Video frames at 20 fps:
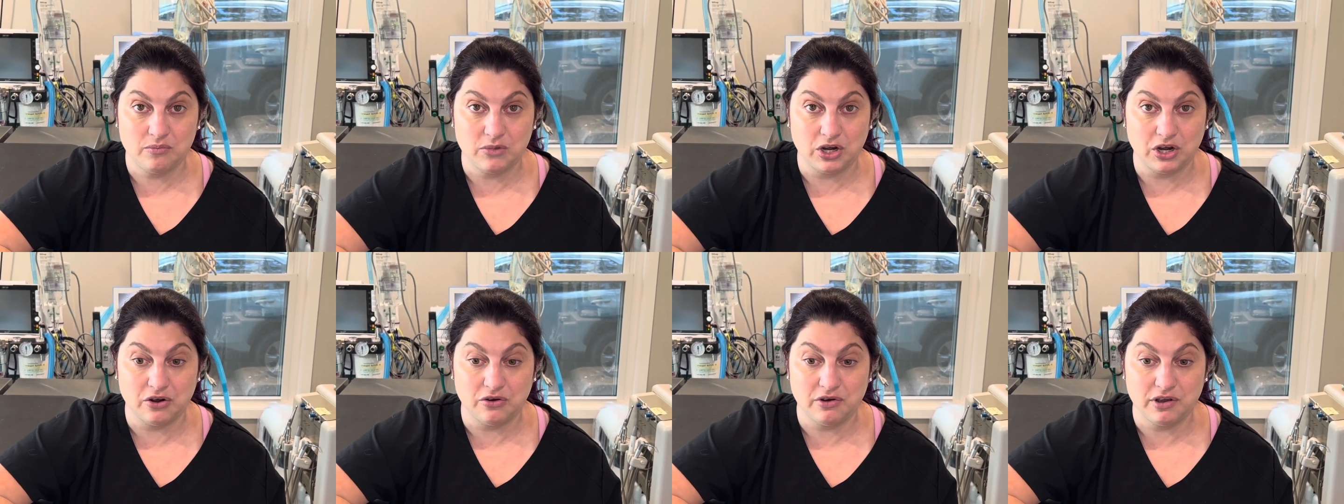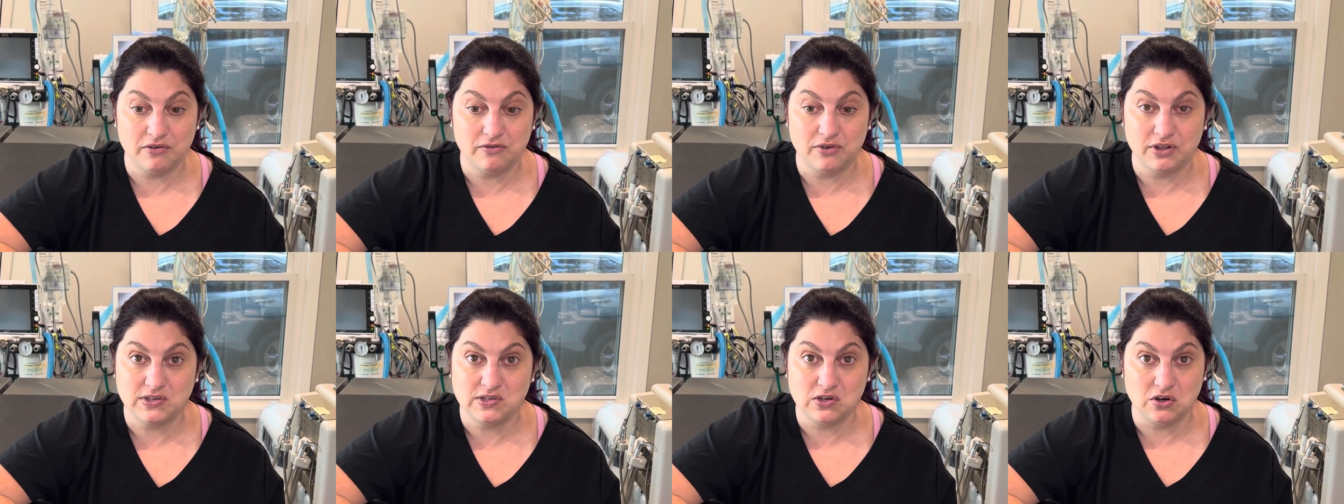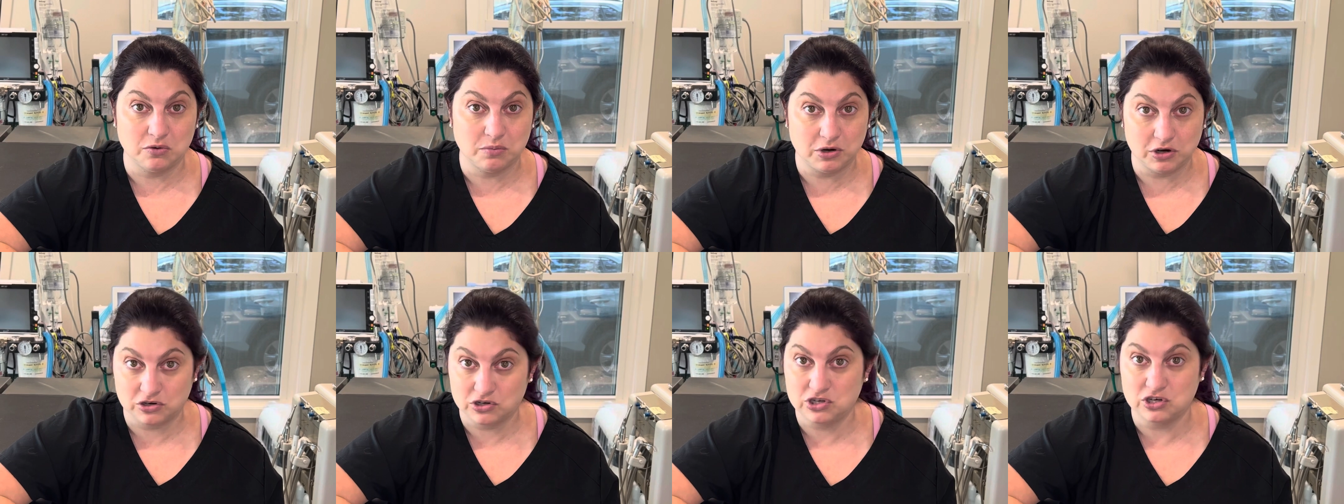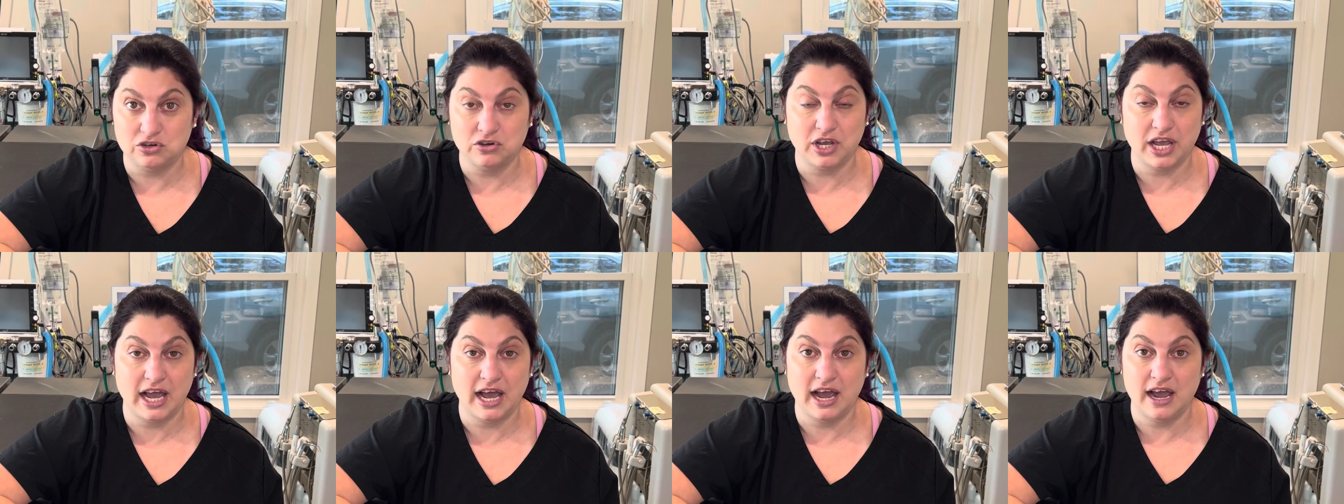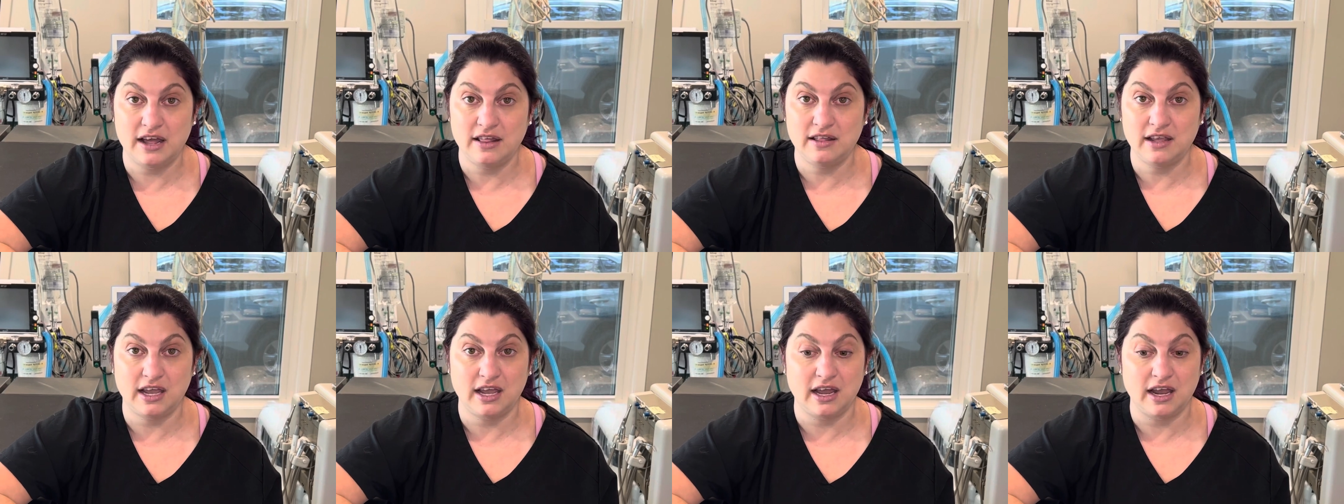If it's your personal
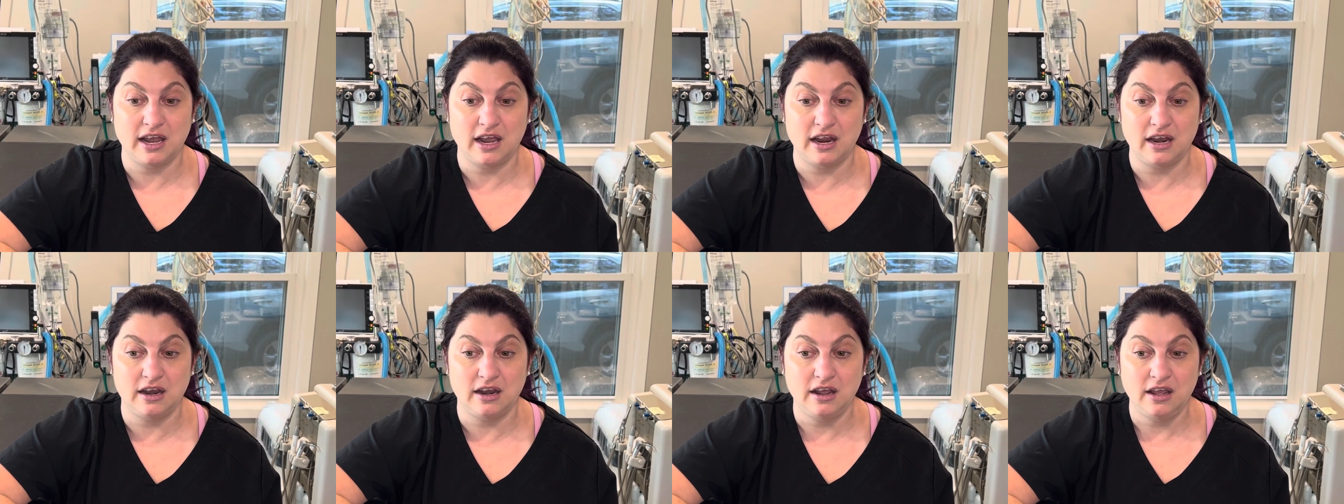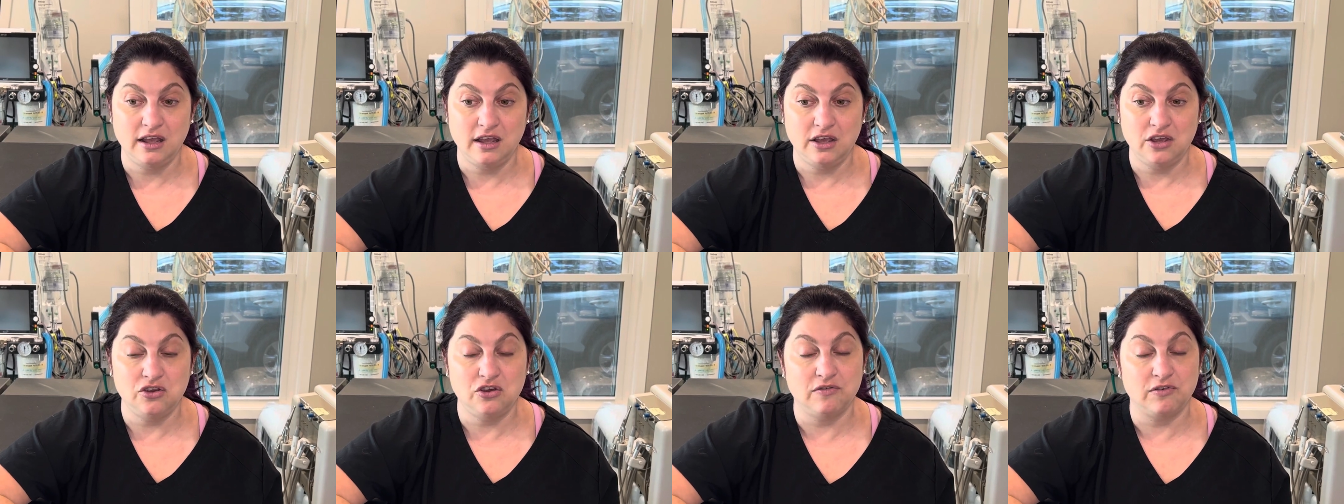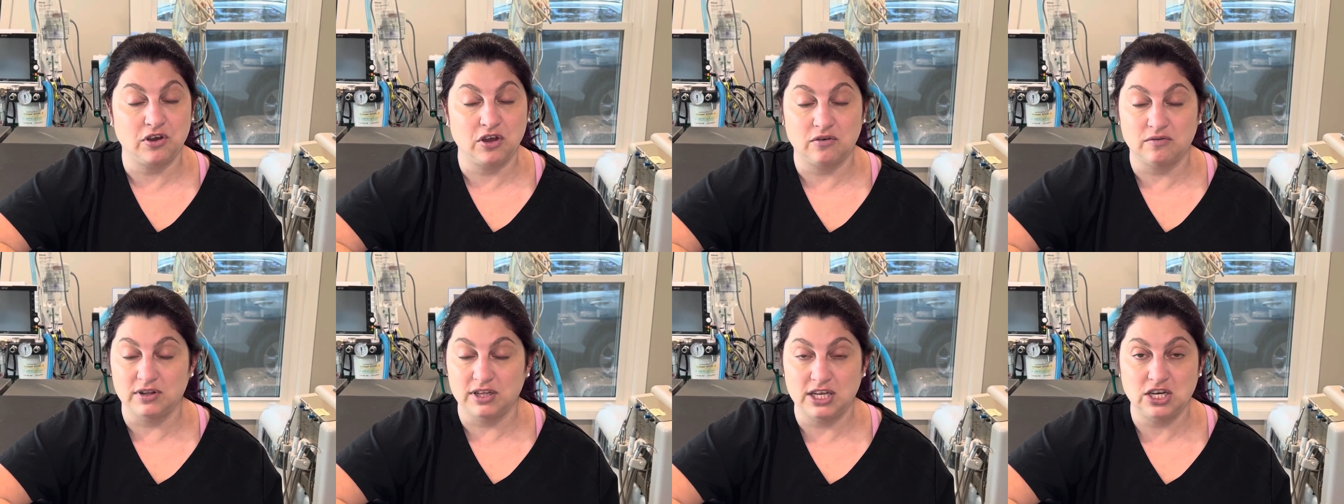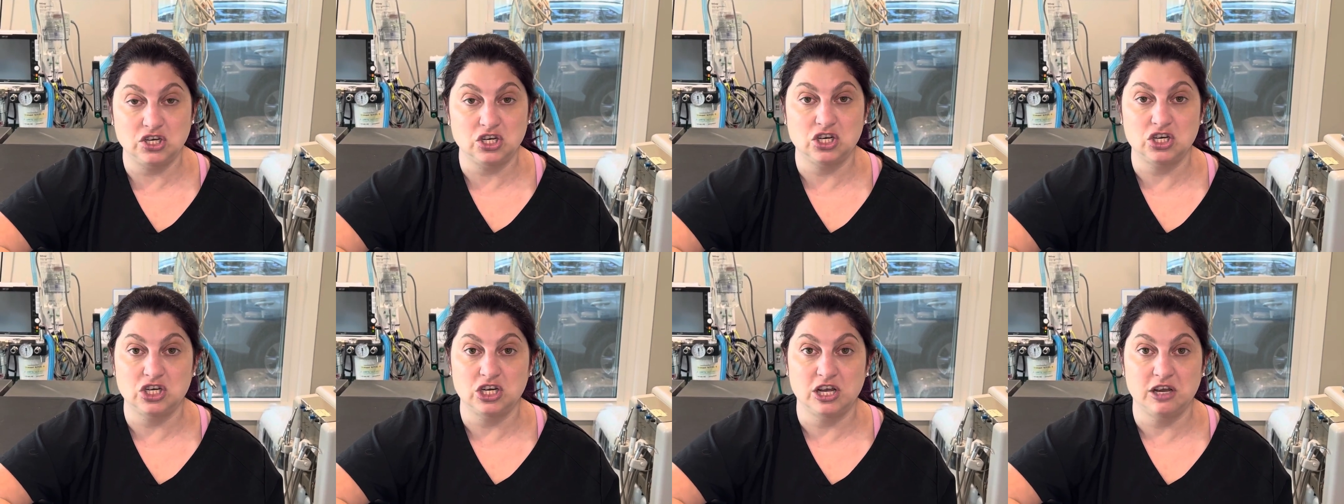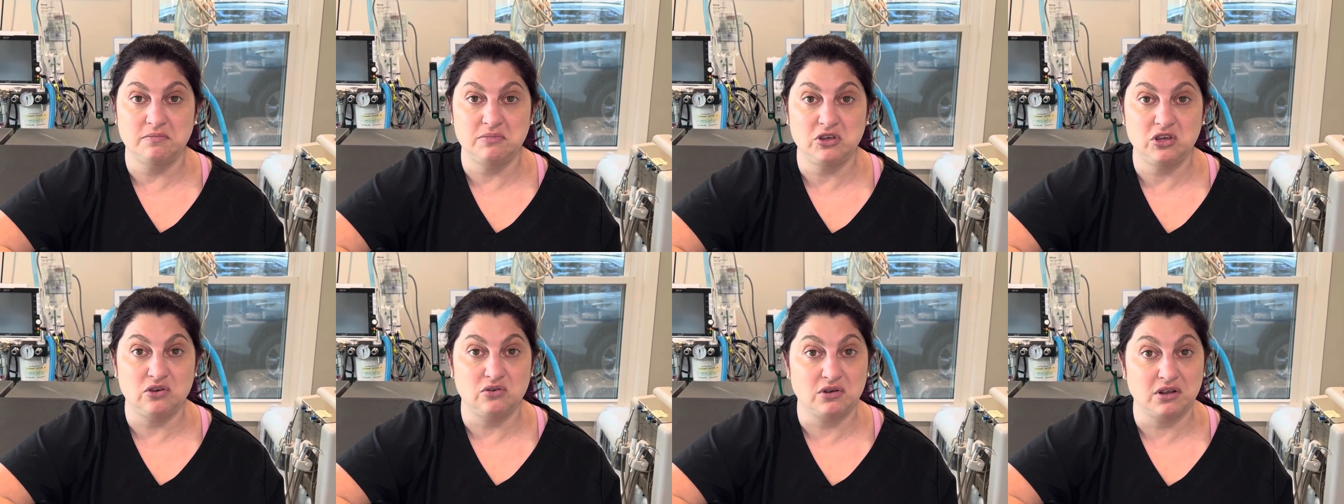cat and you have a good
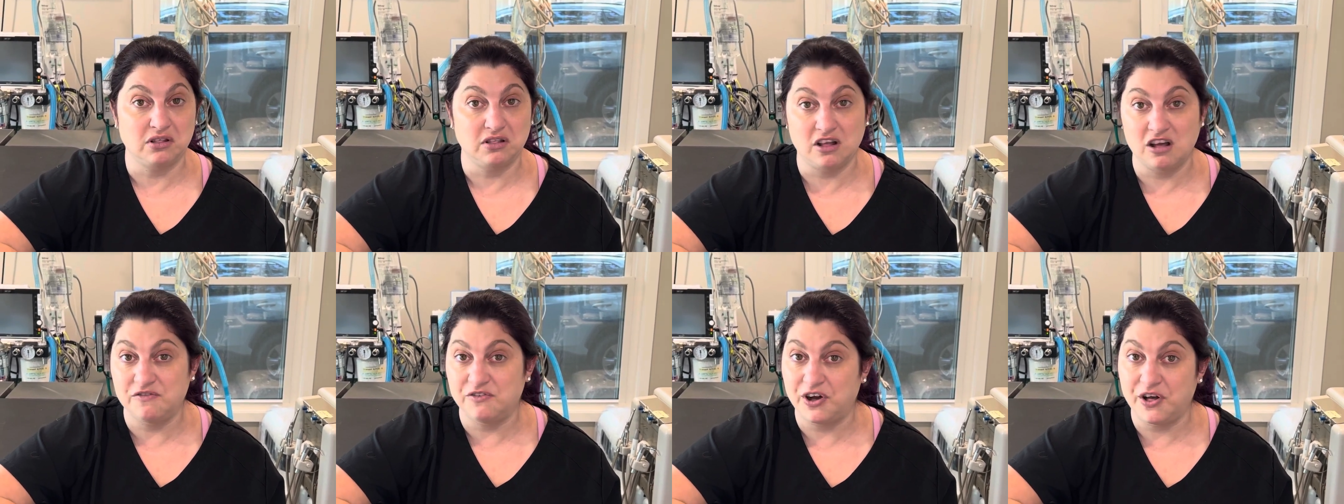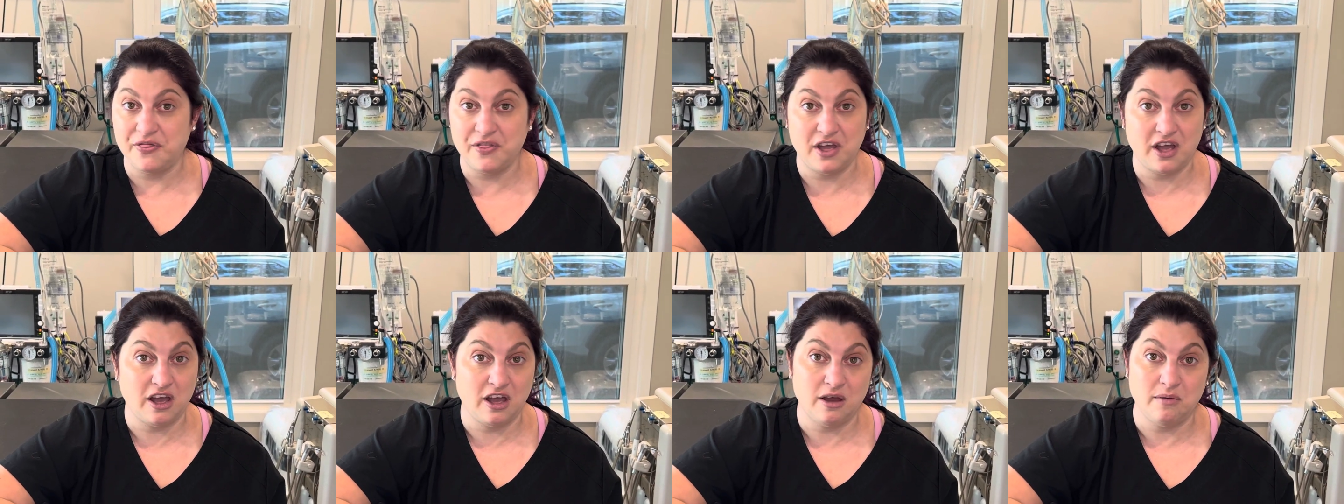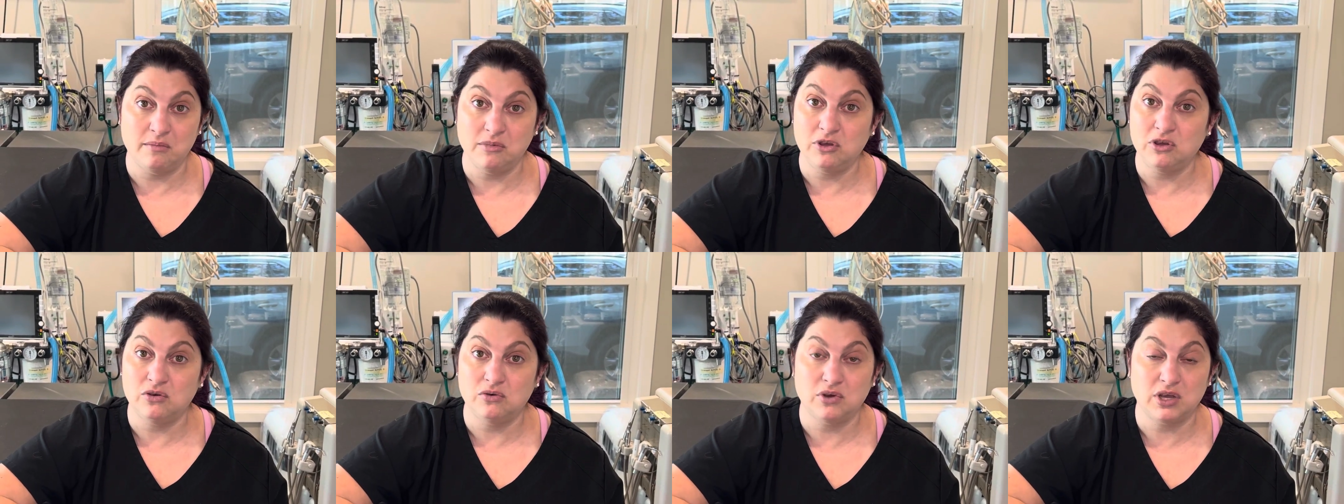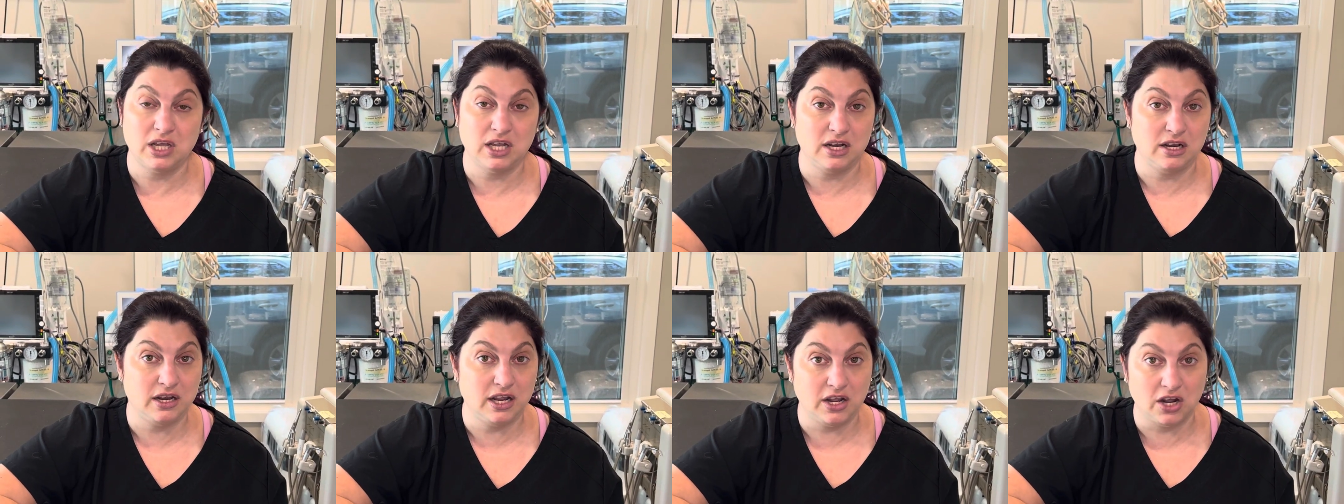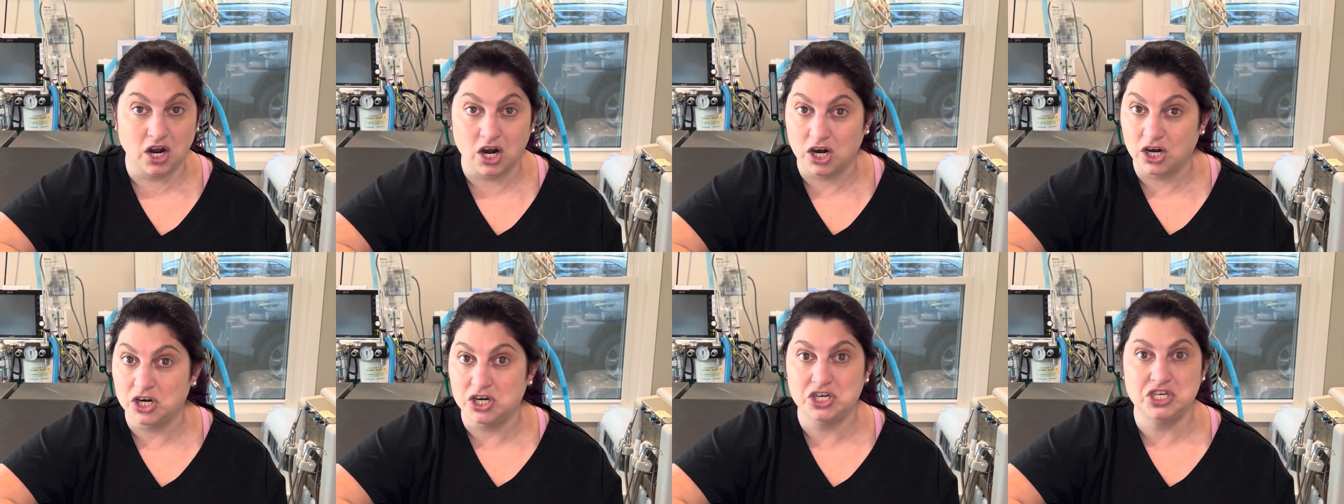relationship, you can love on them, you can
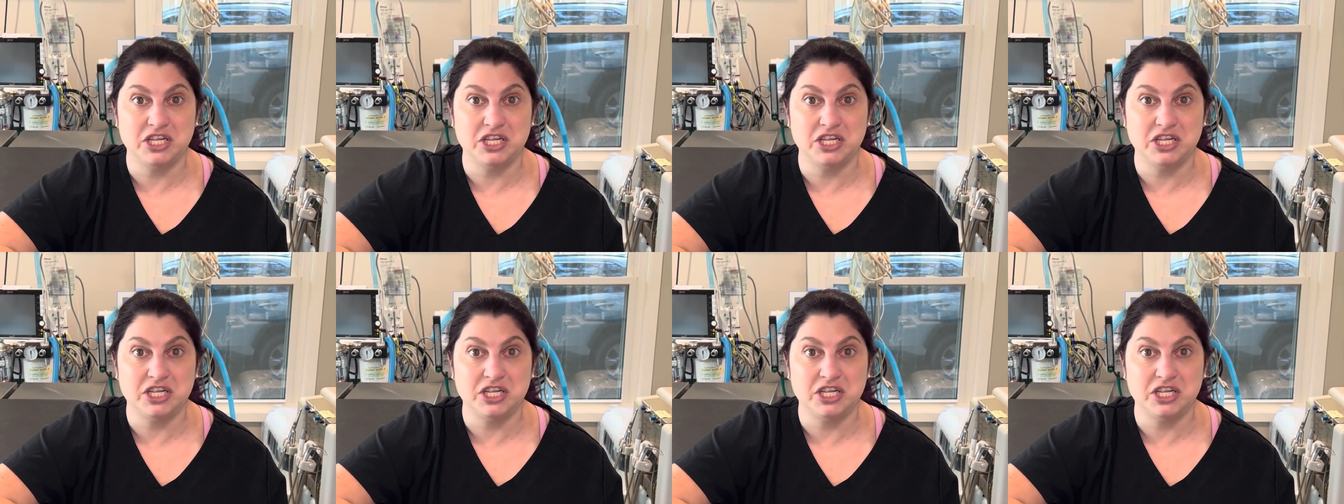encourage